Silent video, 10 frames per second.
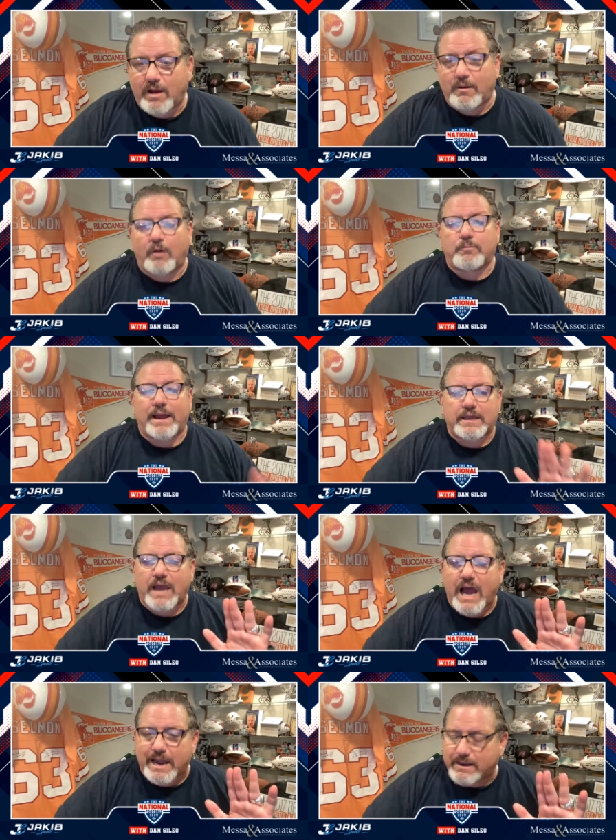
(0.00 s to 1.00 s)
oh my
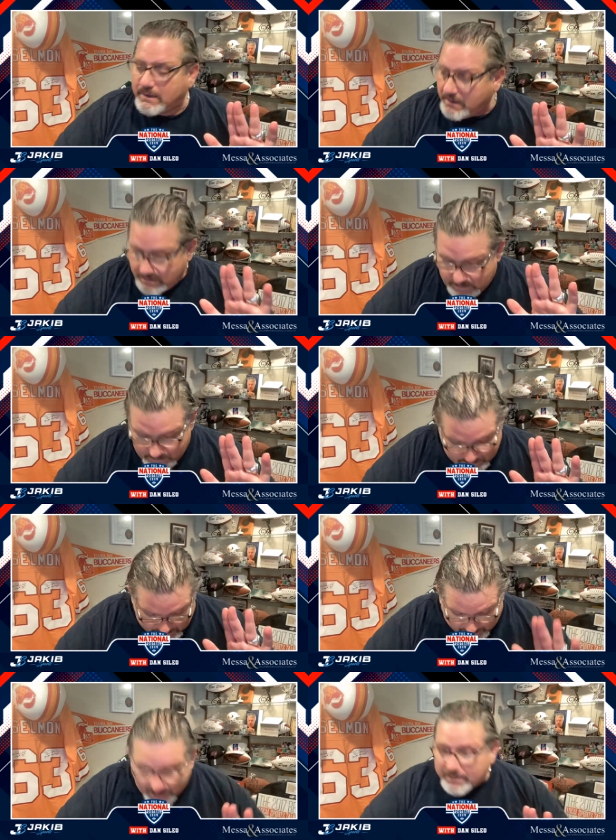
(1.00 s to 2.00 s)
god.
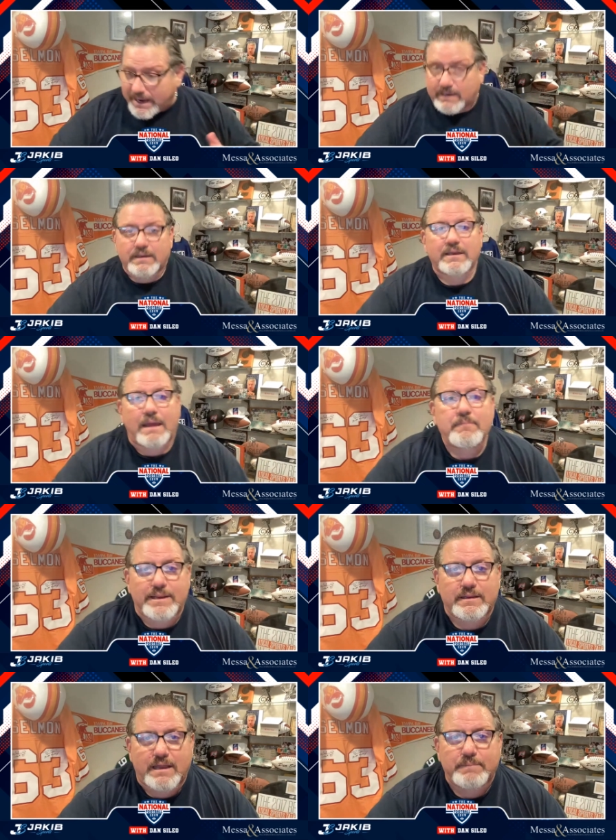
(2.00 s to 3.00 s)
Uh, hey, let
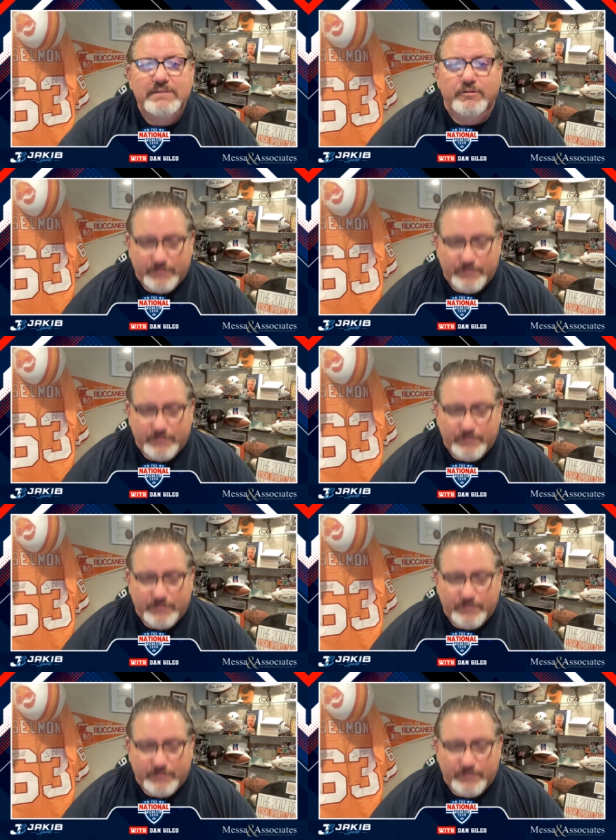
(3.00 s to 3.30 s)
me let me do